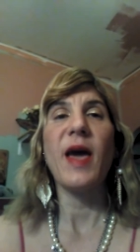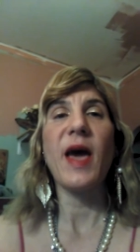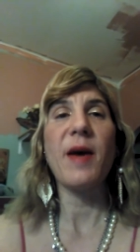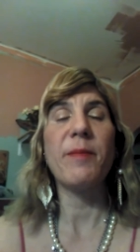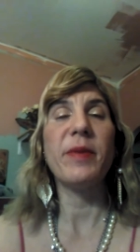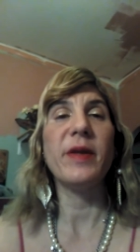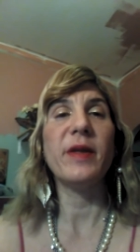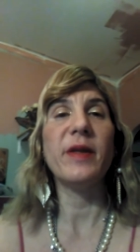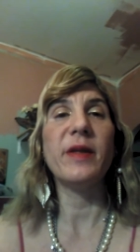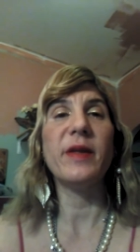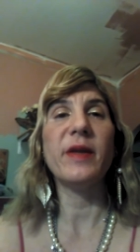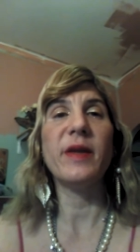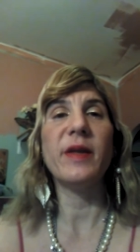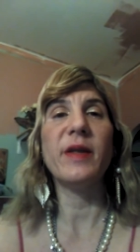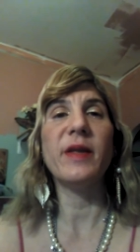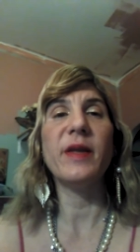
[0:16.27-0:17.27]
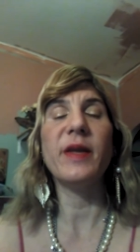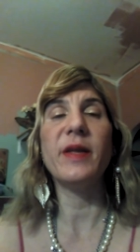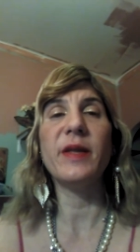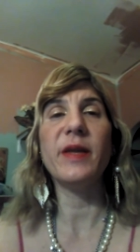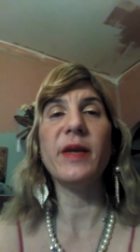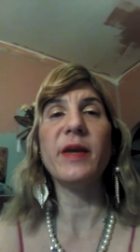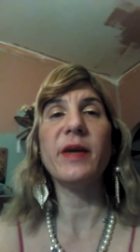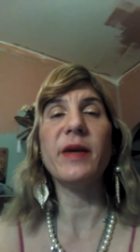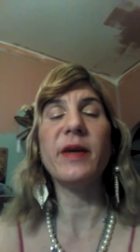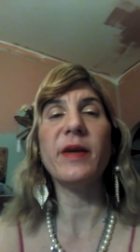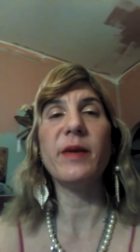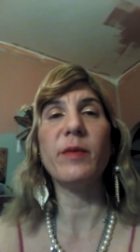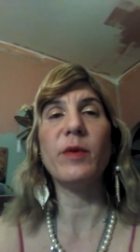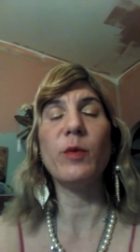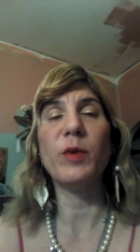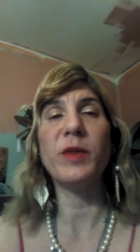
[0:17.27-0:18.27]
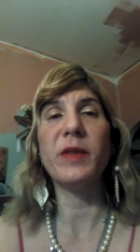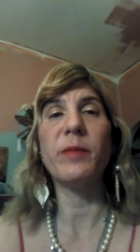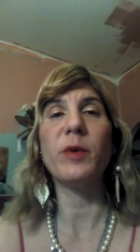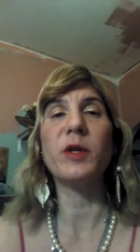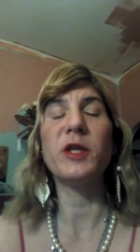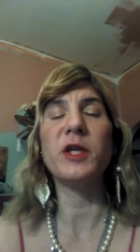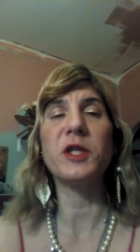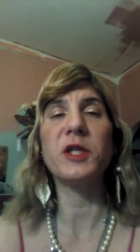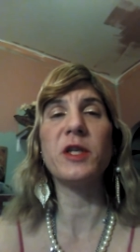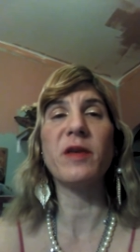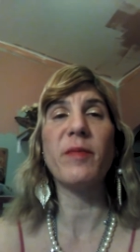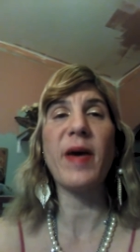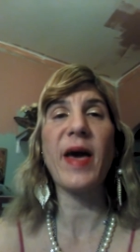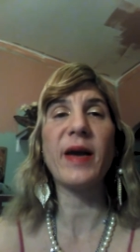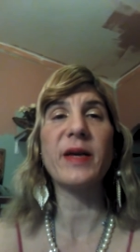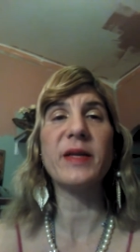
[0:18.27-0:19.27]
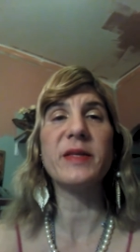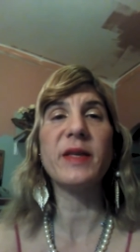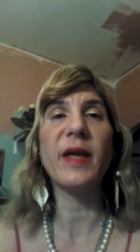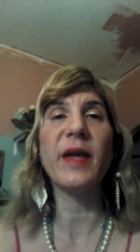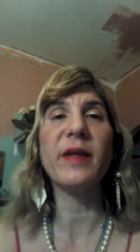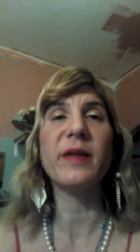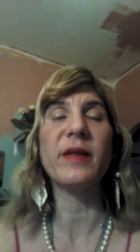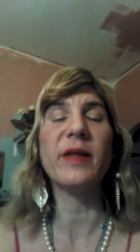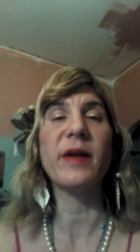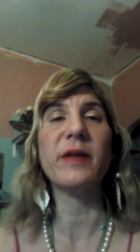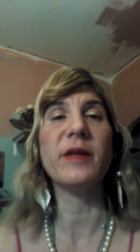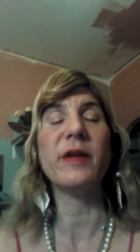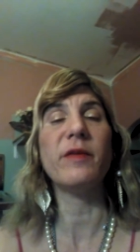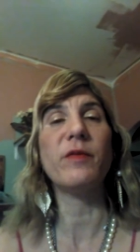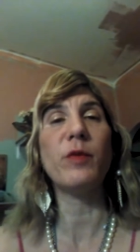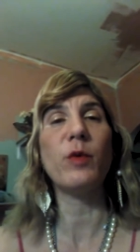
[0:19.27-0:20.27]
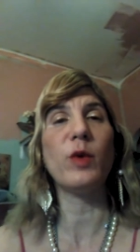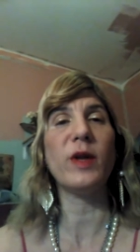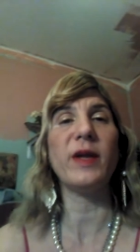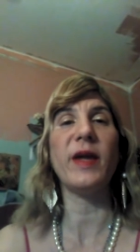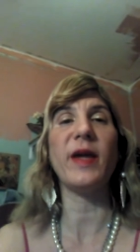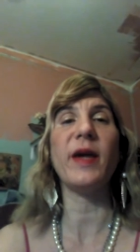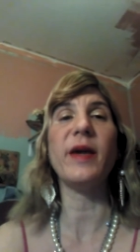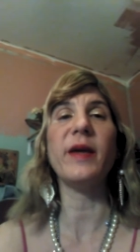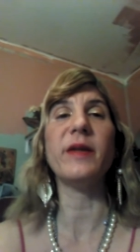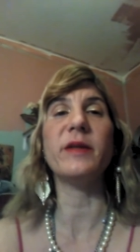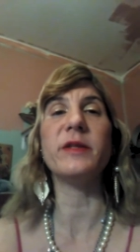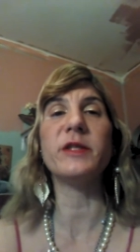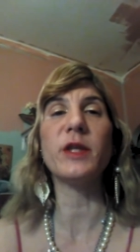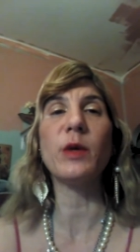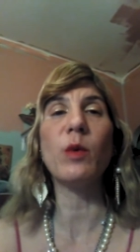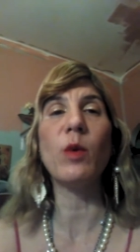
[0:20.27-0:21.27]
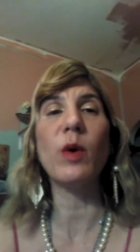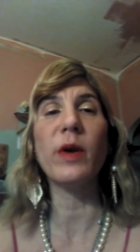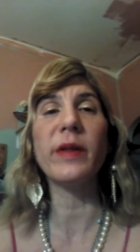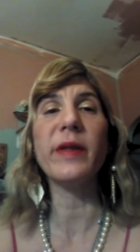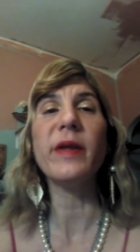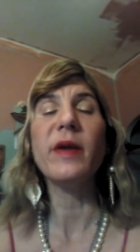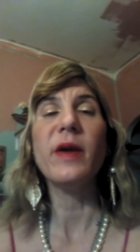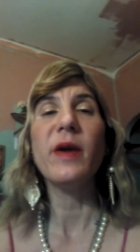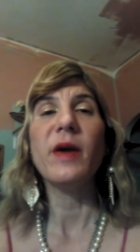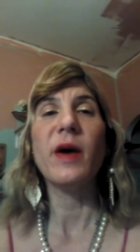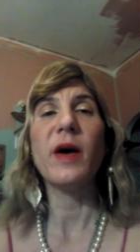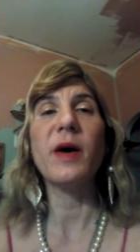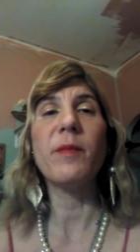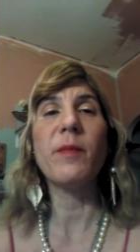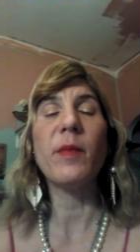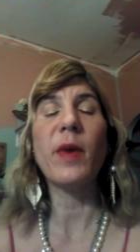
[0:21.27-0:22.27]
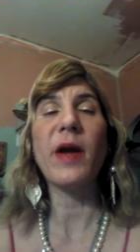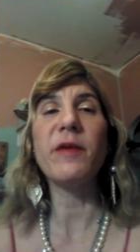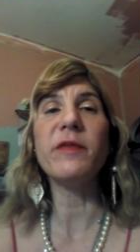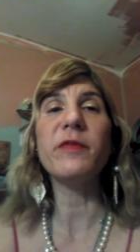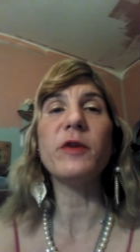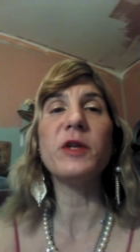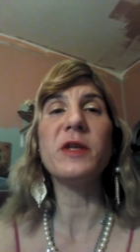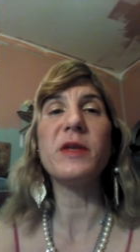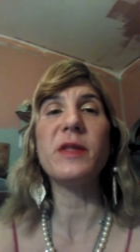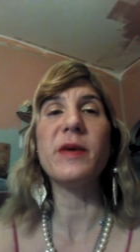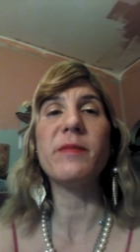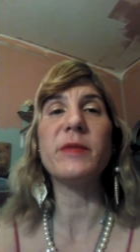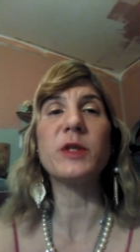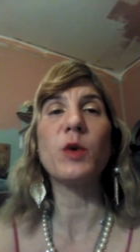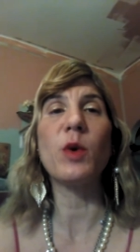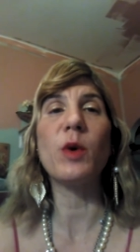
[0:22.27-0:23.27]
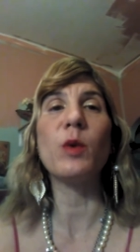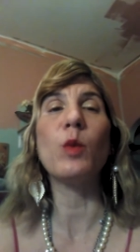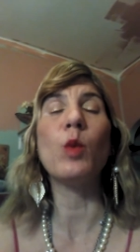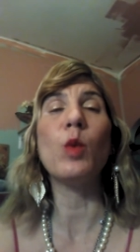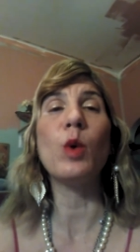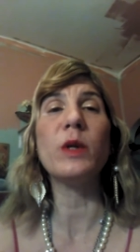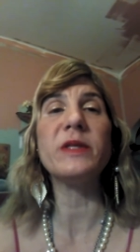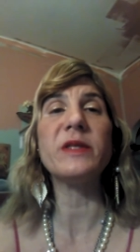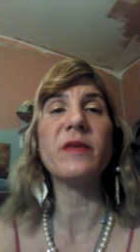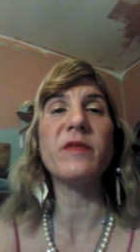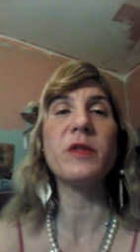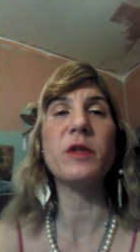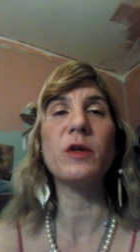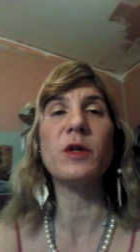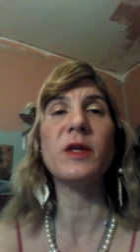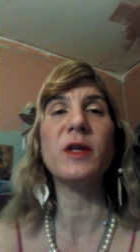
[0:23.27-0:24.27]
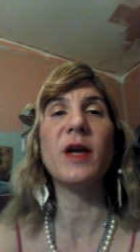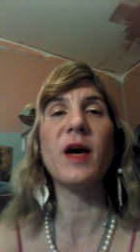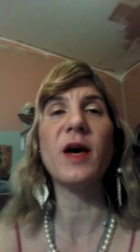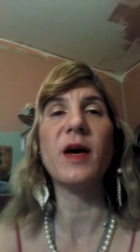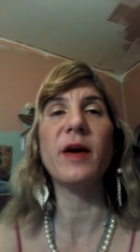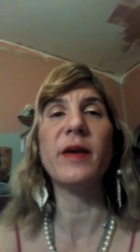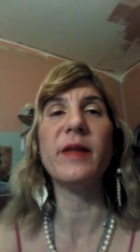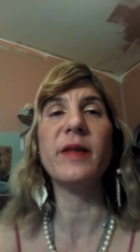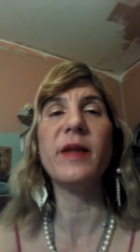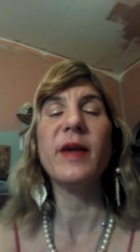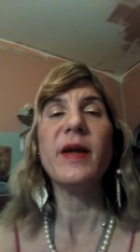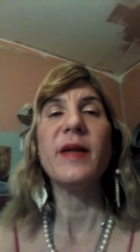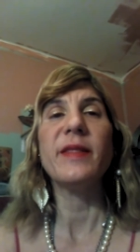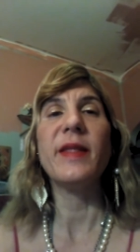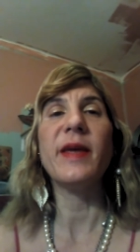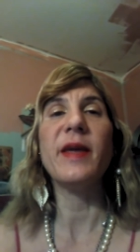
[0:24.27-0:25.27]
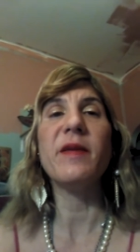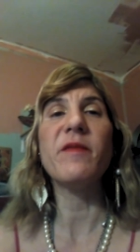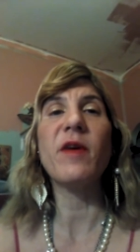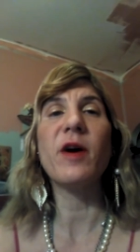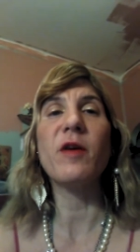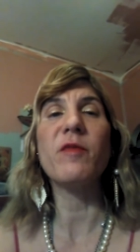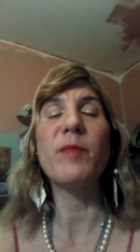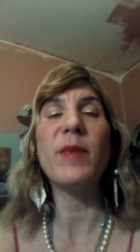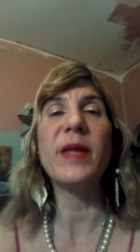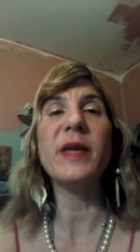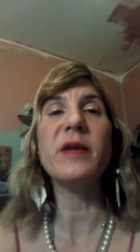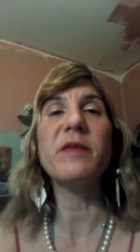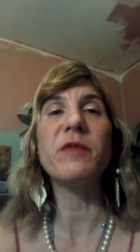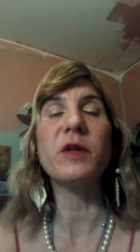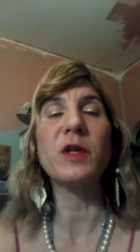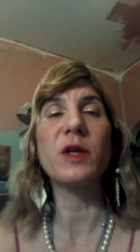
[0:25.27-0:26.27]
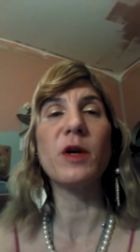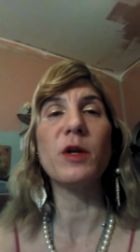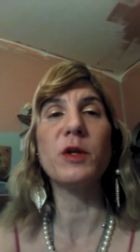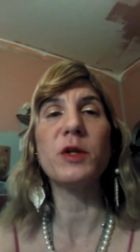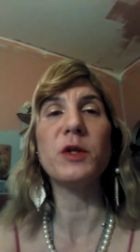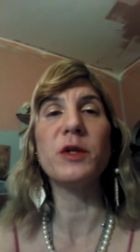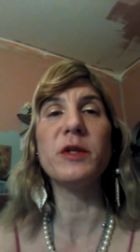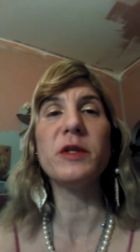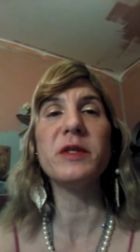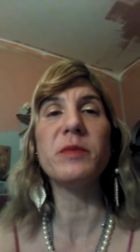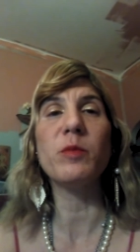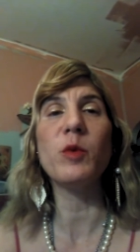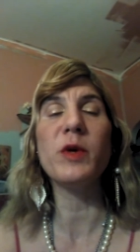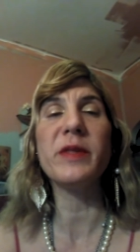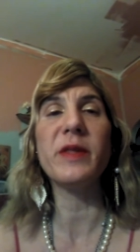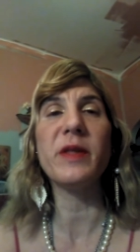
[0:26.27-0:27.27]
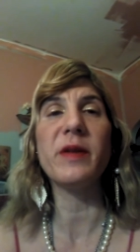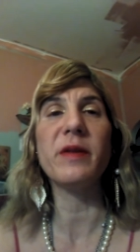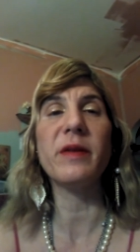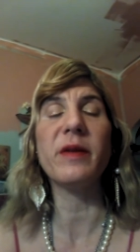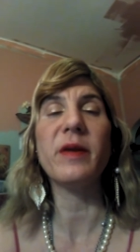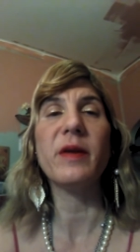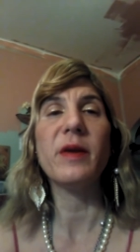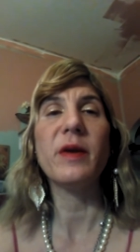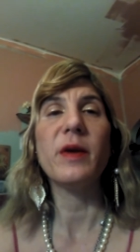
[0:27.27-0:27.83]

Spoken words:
happened in India with the partition of Pakistan in 1948 and so on. I refer to them as, quote, wars of the third kind. They involve many different cultures, more than